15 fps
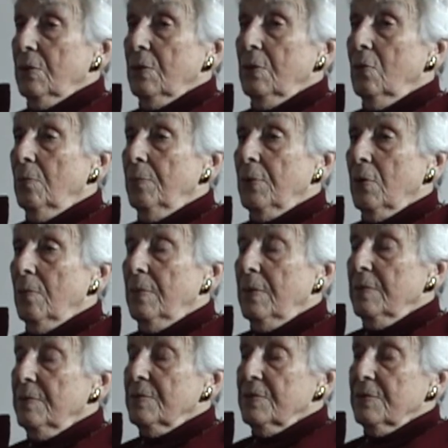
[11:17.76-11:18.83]
no
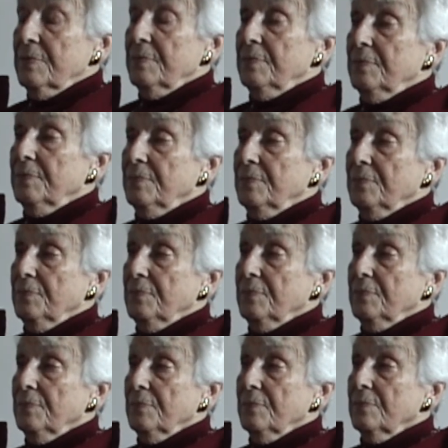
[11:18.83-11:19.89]
problems.
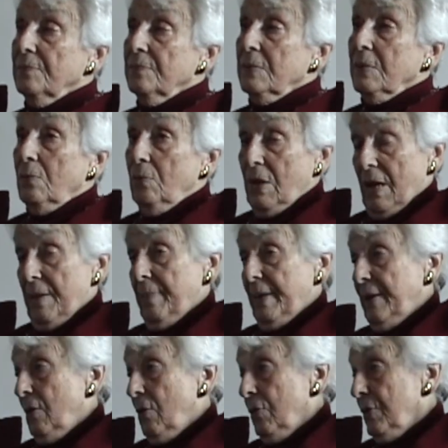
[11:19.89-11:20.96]
Yeah, a
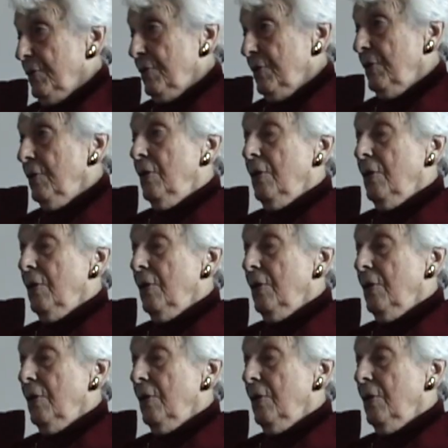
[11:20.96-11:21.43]
minority,